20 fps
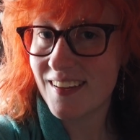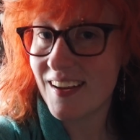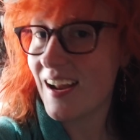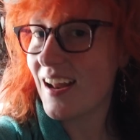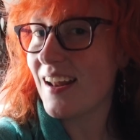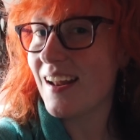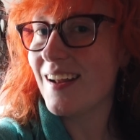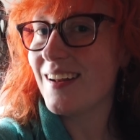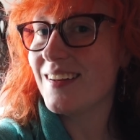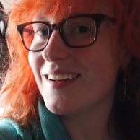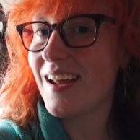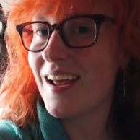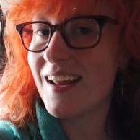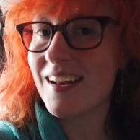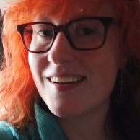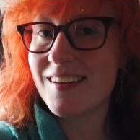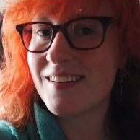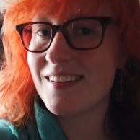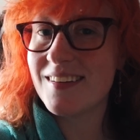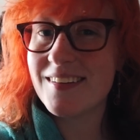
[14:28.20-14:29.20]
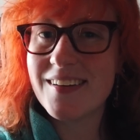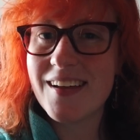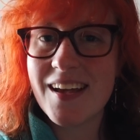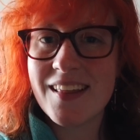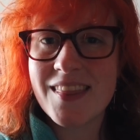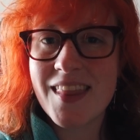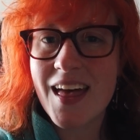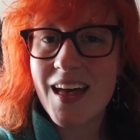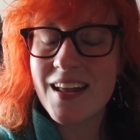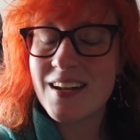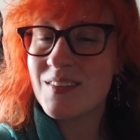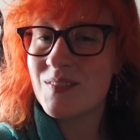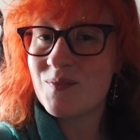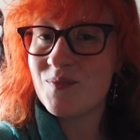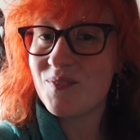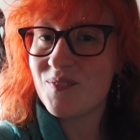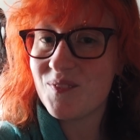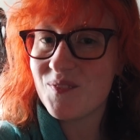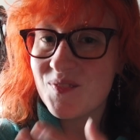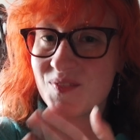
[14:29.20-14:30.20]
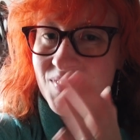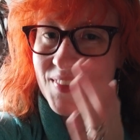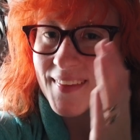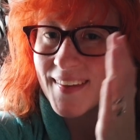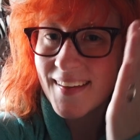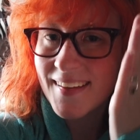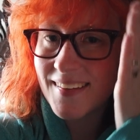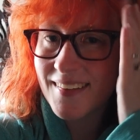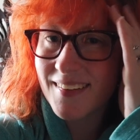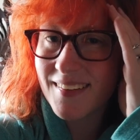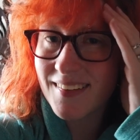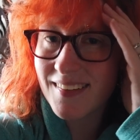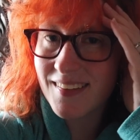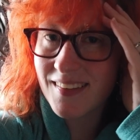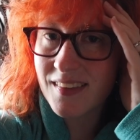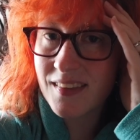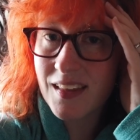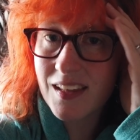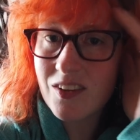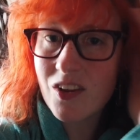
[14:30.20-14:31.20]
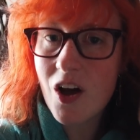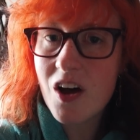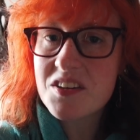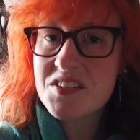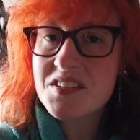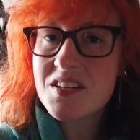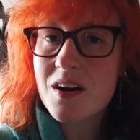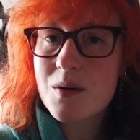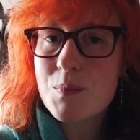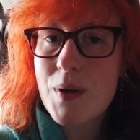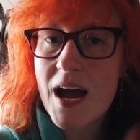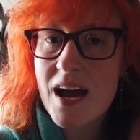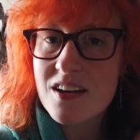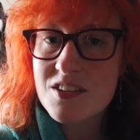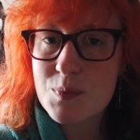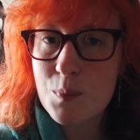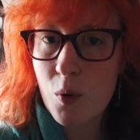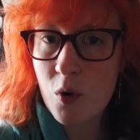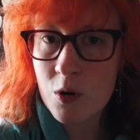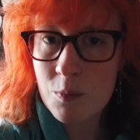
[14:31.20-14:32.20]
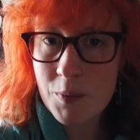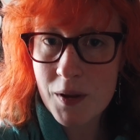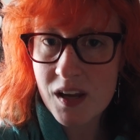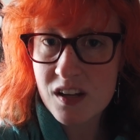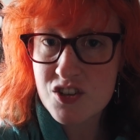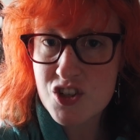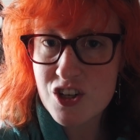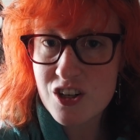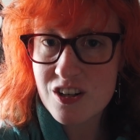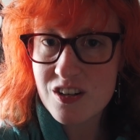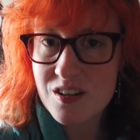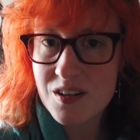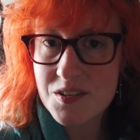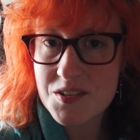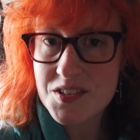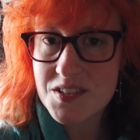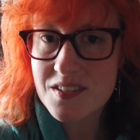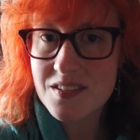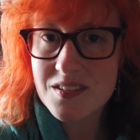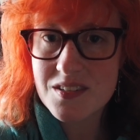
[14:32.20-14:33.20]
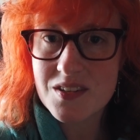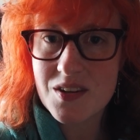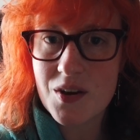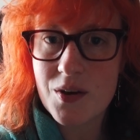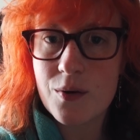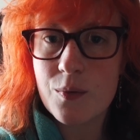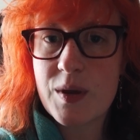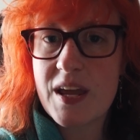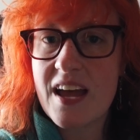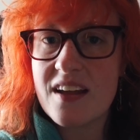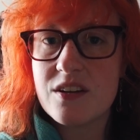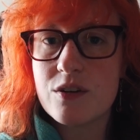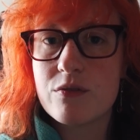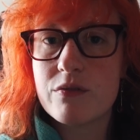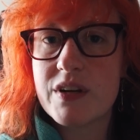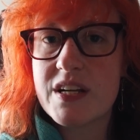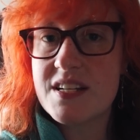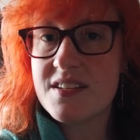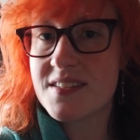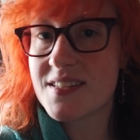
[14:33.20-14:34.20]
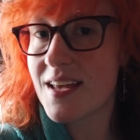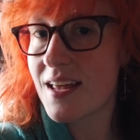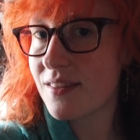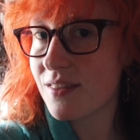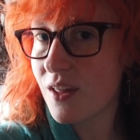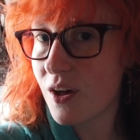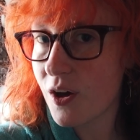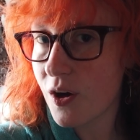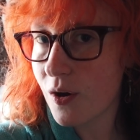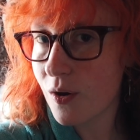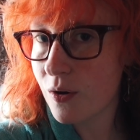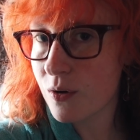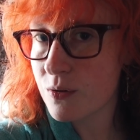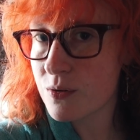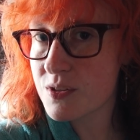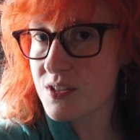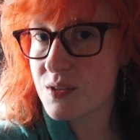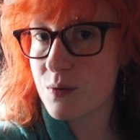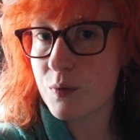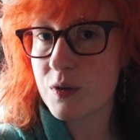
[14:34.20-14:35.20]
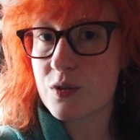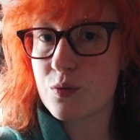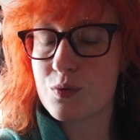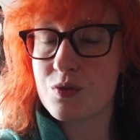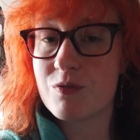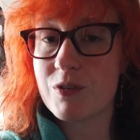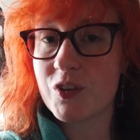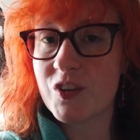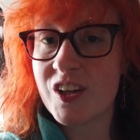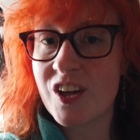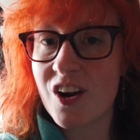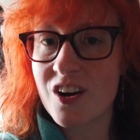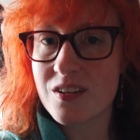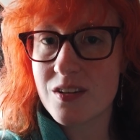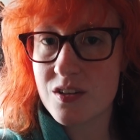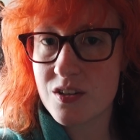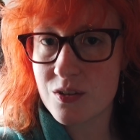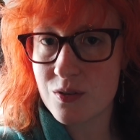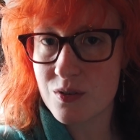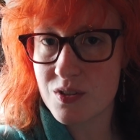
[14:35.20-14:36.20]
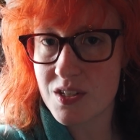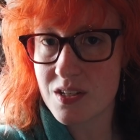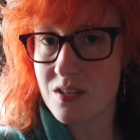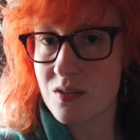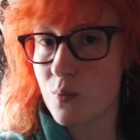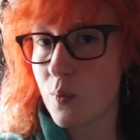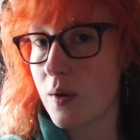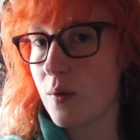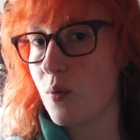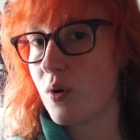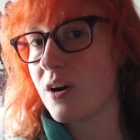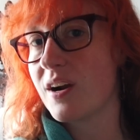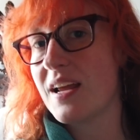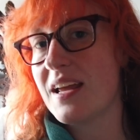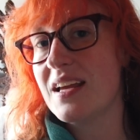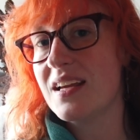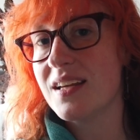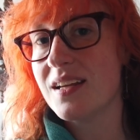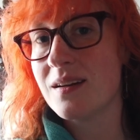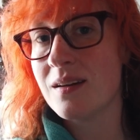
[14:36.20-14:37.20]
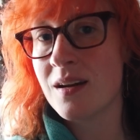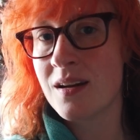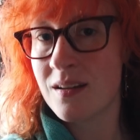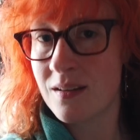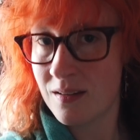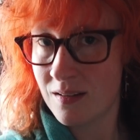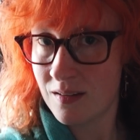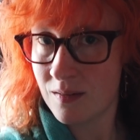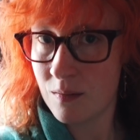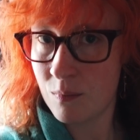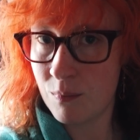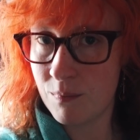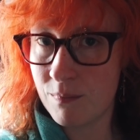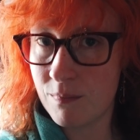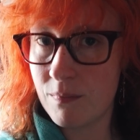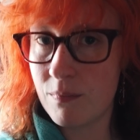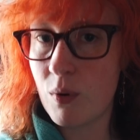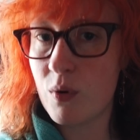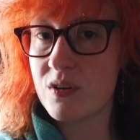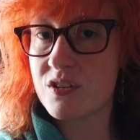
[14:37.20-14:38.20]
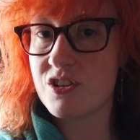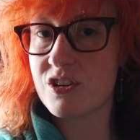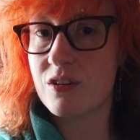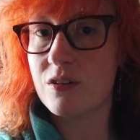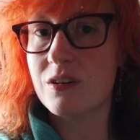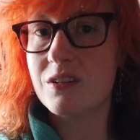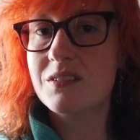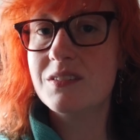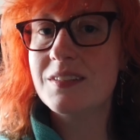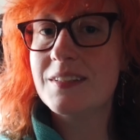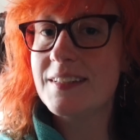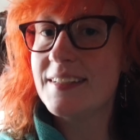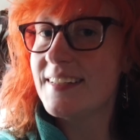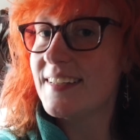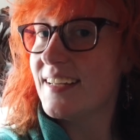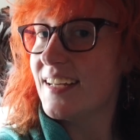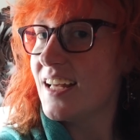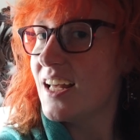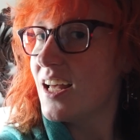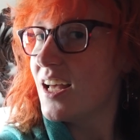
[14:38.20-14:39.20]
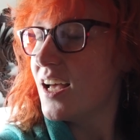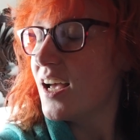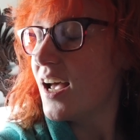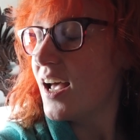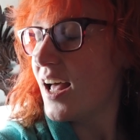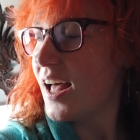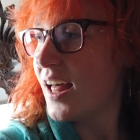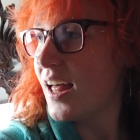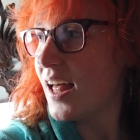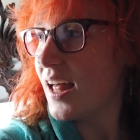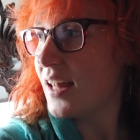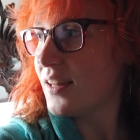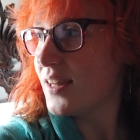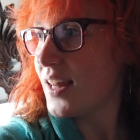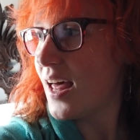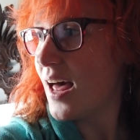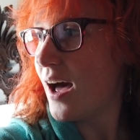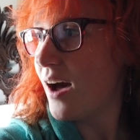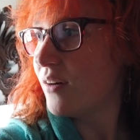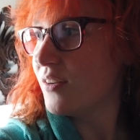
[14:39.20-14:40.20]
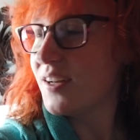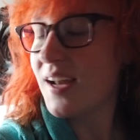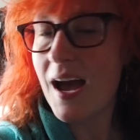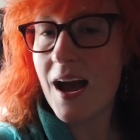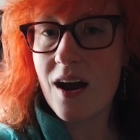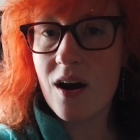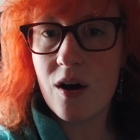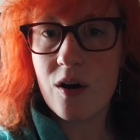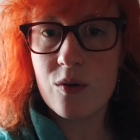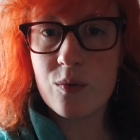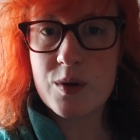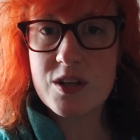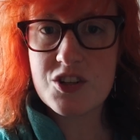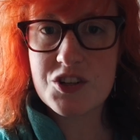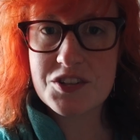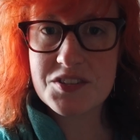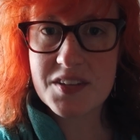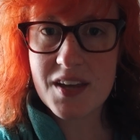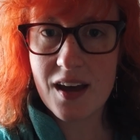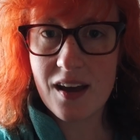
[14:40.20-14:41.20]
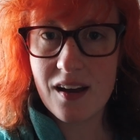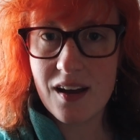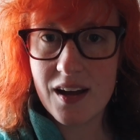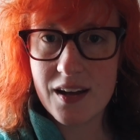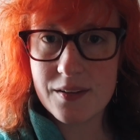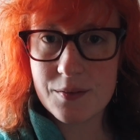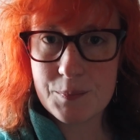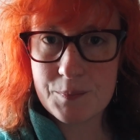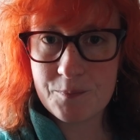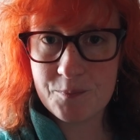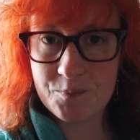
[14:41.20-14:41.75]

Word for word: And and and then they lost our passport pictures, so we had to resend those, which was really hard to do since we were in Portugal. And that, now we just got